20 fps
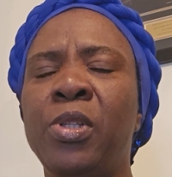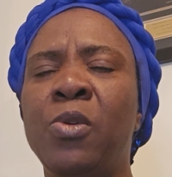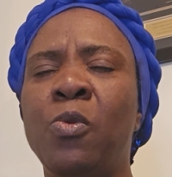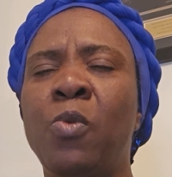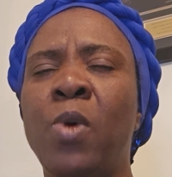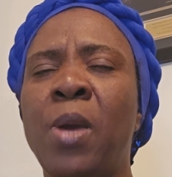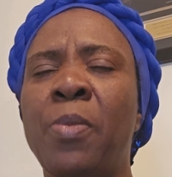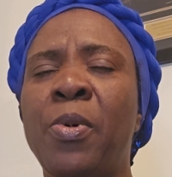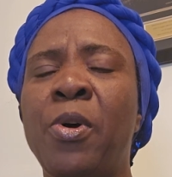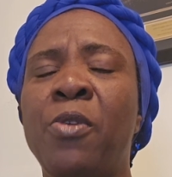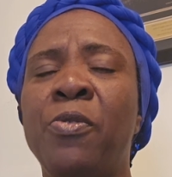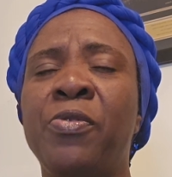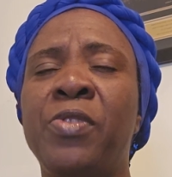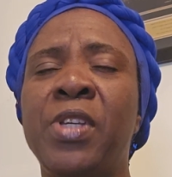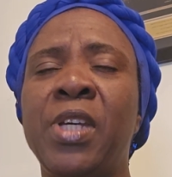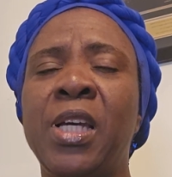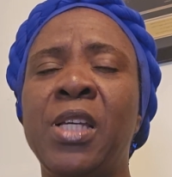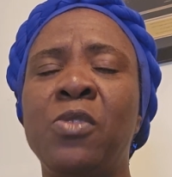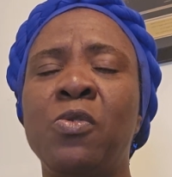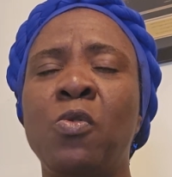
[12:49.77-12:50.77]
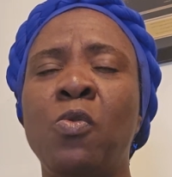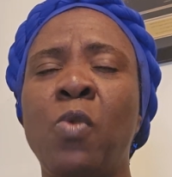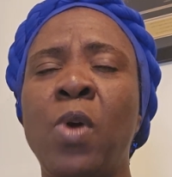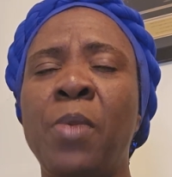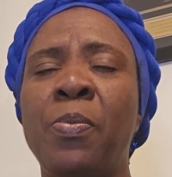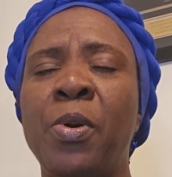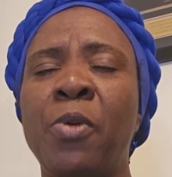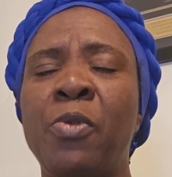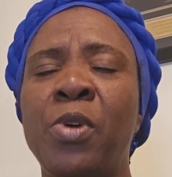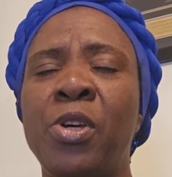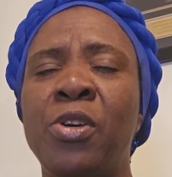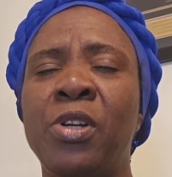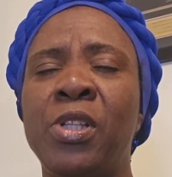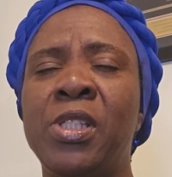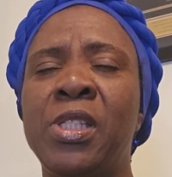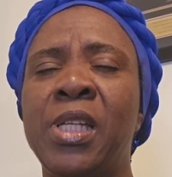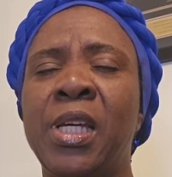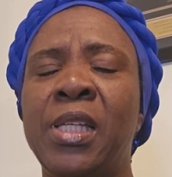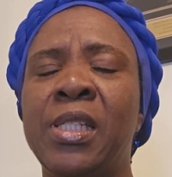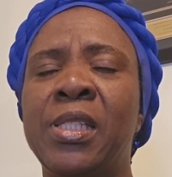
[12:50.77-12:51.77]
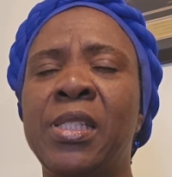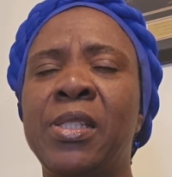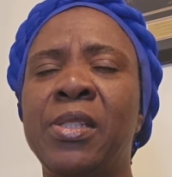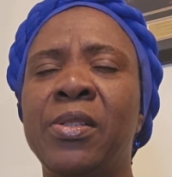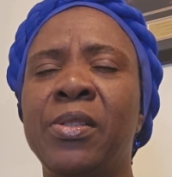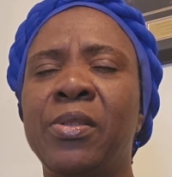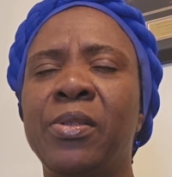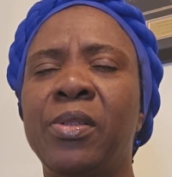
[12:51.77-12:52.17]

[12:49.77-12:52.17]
the wiper of tears will wipe away your tears.